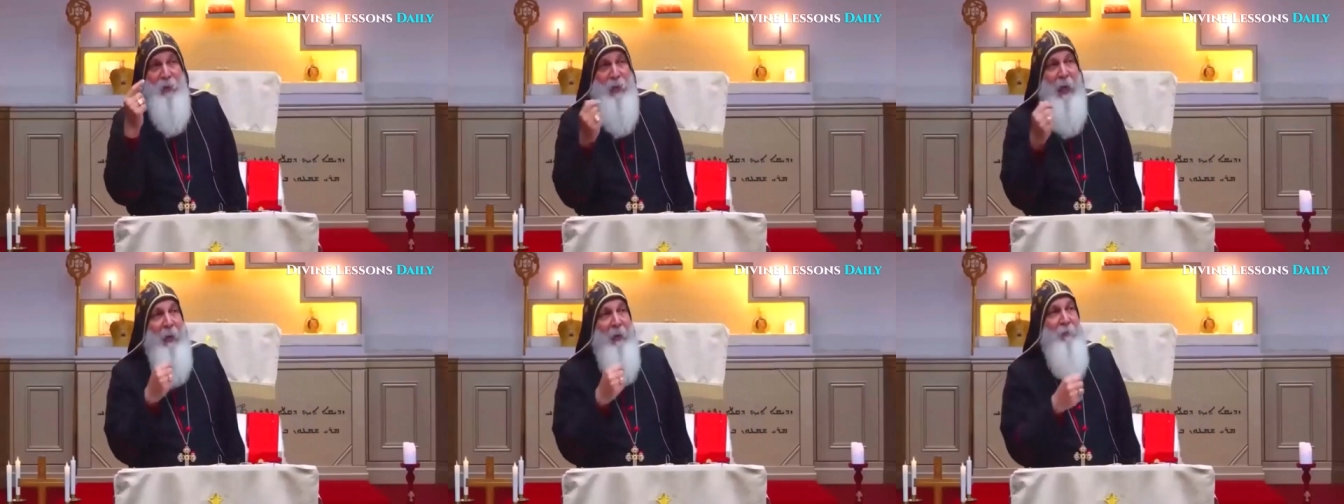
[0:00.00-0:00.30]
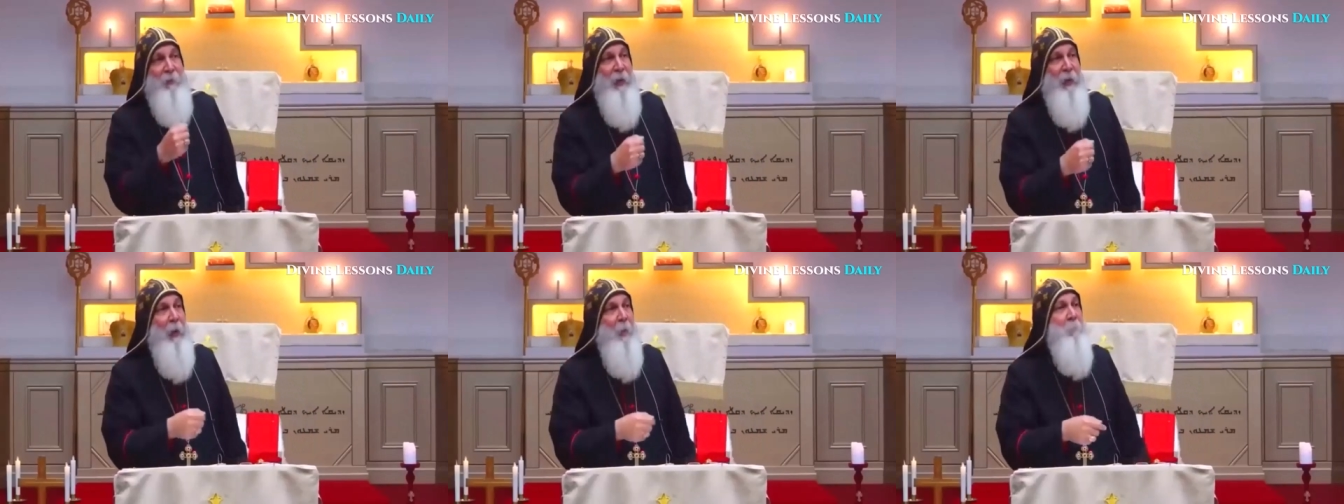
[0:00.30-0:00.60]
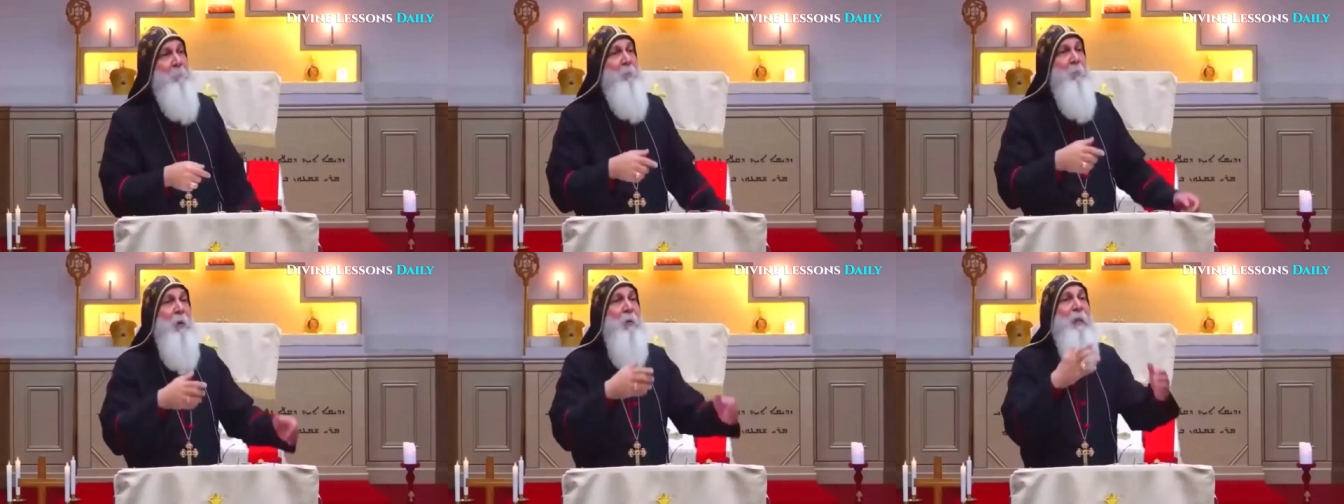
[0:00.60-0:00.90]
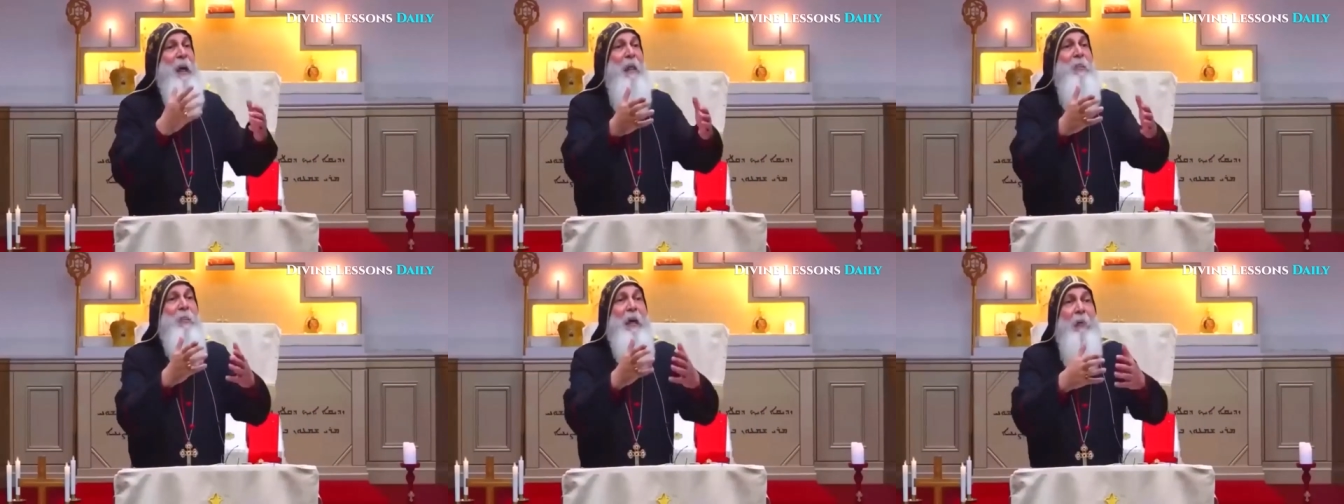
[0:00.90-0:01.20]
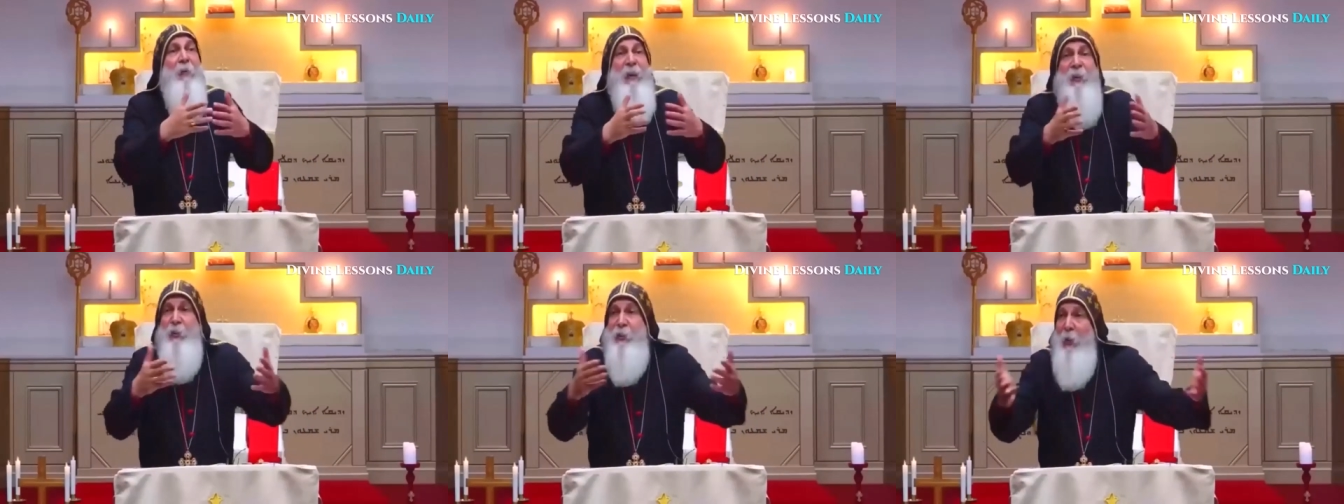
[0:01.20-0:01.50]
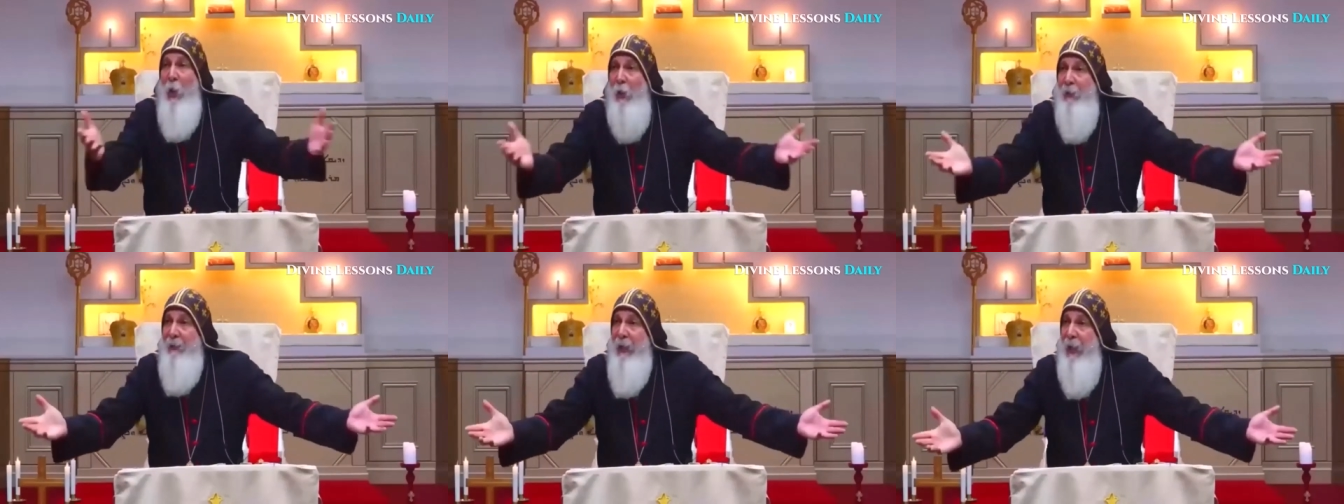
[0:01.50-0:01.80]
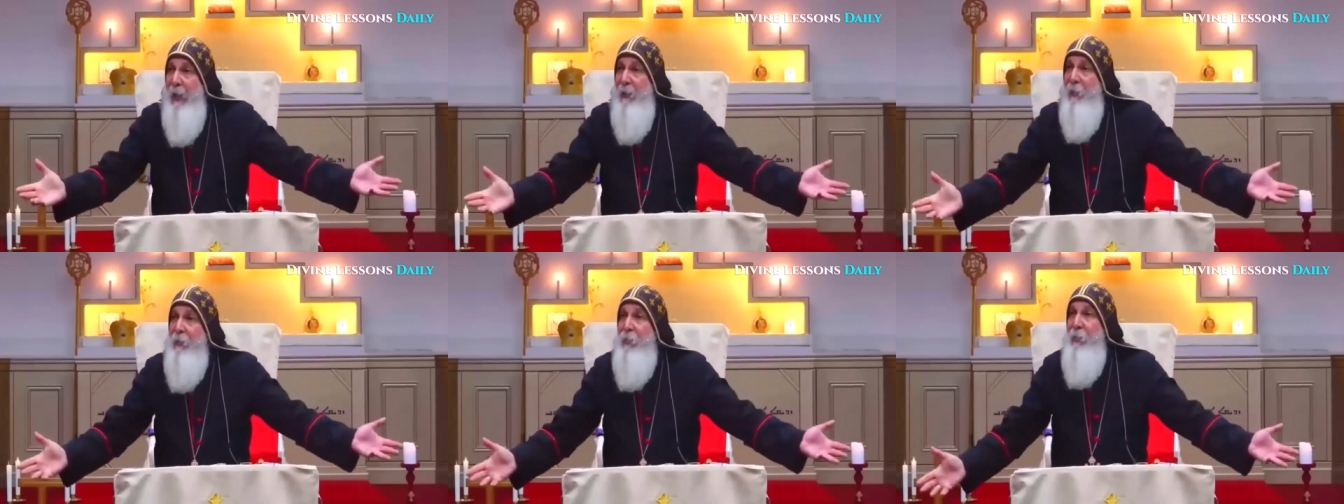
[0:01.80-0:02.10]
Savior, then there is no
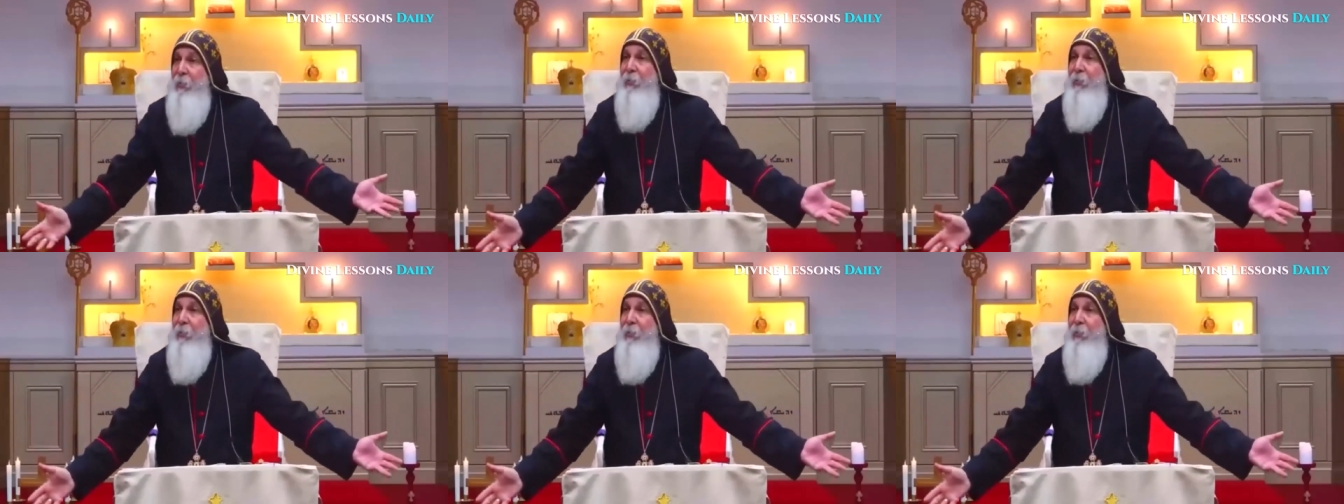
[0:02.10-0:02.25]
death.